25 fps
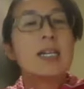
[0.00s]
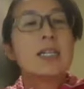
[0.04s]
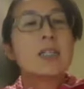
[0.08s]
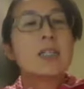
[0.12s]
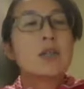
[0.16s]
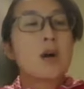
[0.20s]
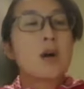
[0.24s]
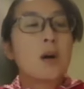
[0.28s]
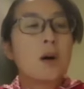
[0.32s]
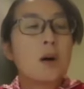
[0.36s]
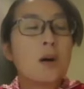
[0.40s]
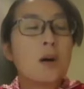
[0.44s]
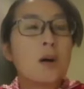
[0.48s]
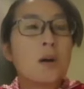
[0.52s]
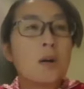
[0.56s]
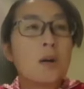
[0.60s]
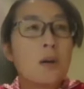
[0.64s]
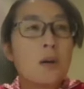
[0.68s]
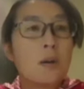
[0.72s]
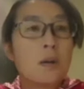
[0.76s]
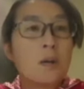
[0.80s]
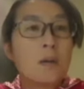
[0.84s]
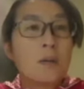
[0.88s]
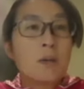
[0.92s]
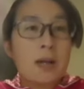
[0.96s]
So
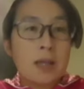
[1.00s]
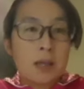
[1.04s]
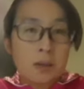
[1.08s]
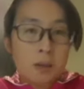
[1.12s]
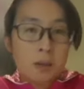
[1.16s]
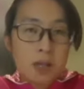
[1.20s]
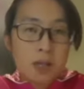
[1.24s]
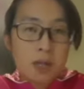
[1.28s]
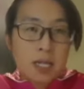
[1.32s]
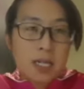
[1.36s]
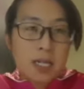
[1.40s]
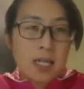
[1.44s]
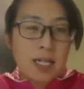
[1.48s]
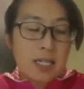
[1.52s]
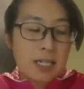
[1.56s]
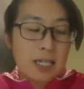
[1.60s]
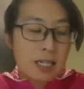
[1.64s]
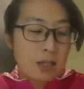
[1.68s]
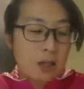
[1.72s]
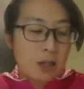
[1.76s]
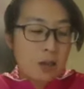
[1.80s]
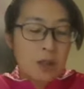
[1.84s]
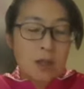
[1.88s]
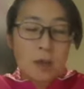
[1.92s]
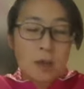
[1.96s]
one of the thing I can
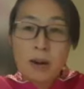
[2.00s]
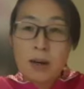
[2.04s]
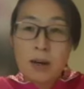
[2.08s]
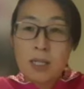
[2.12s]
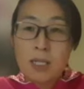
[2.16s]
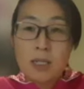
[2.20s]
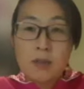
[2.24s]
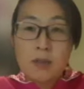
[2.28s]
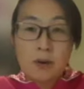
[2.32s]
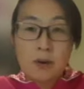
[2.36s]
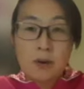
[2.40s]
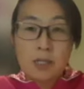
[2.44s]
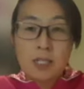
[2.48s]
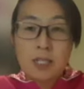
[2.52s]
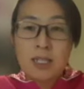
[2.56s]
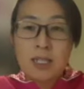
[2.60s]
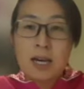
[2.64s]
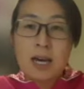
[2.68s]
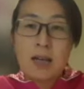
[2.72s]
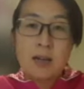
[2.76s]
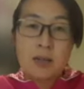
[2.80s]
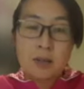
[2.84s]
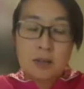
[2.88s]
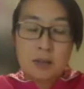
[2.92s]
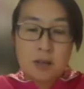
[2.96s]
talk about is Foley
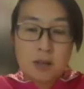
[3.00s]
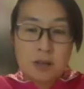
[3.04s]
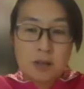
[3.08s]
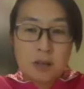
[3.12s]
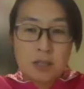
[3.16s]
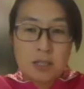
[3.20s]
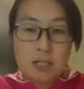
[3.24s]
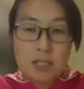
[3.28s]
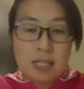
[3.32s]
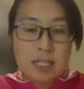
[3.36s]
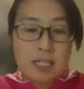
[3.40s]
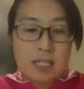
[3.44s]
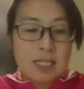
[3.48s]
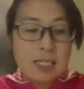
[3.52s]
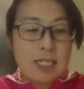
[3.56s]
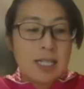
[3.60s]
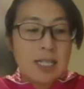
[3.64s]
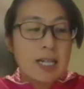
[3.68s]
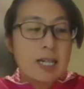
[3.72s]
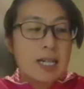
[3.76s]
catheter usage.